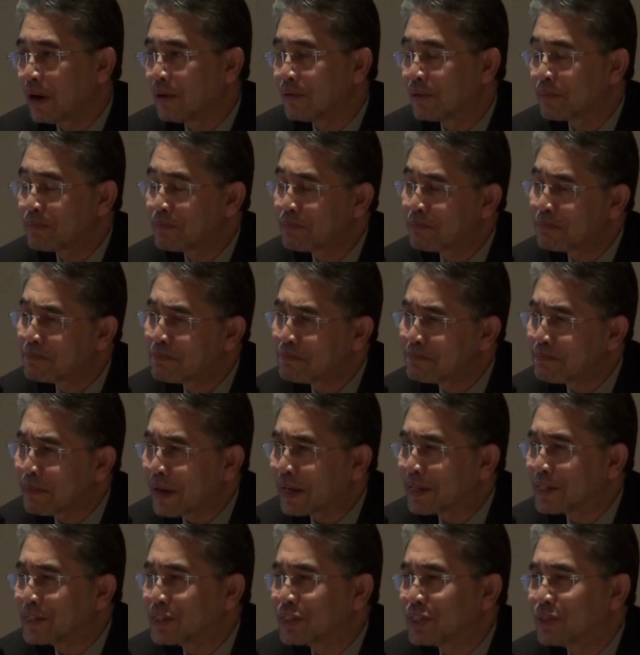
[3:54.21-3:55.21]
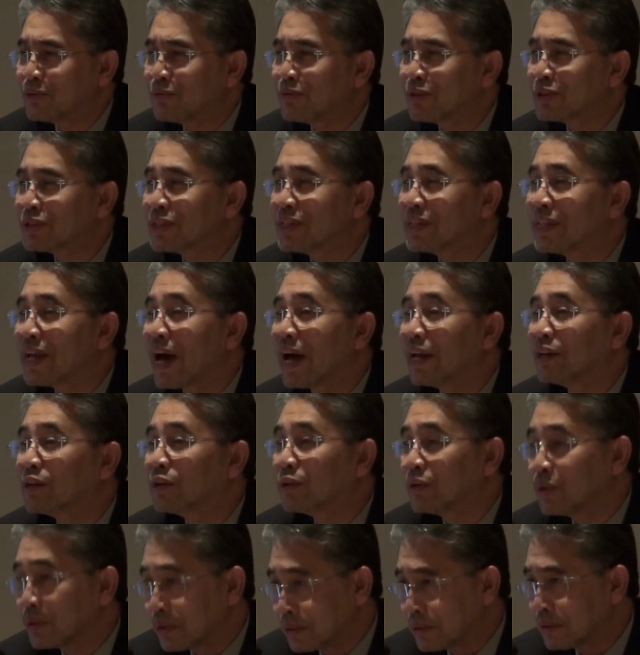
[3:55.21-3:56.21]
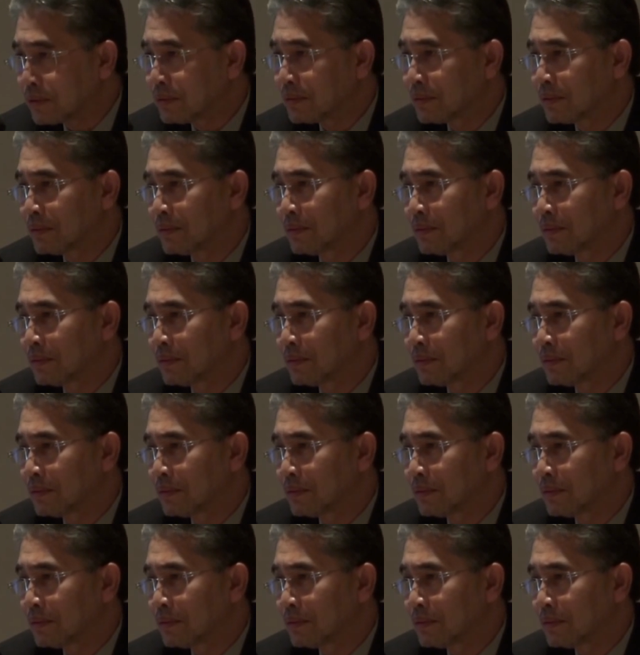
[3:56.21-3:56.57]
our balance sheet wasn't that good.